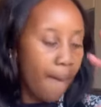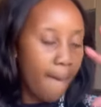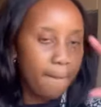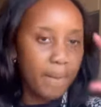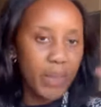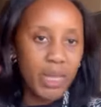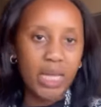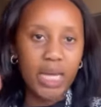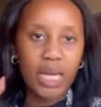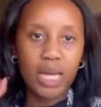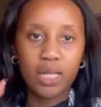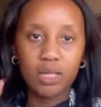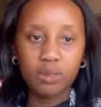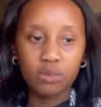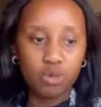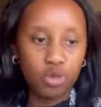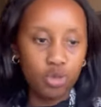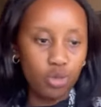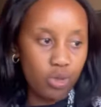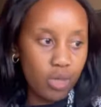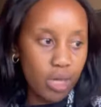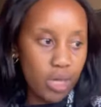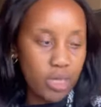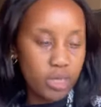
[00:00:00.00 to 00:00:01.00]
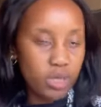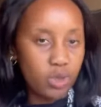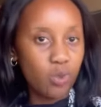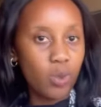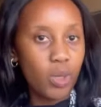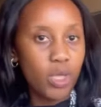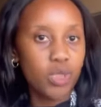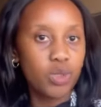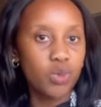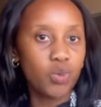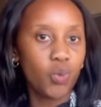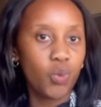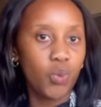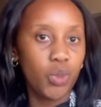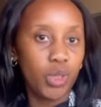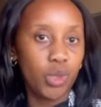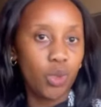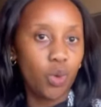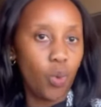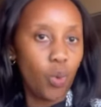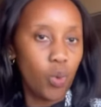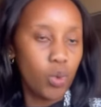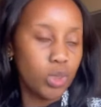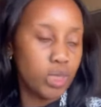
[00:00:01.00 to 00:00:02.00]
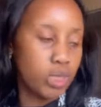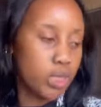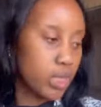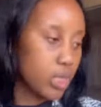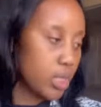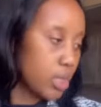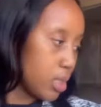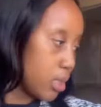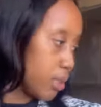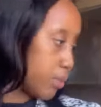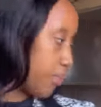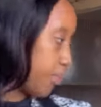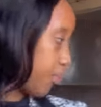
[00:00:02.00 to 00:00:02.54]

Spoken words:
But yeah, let me show you guys what we got.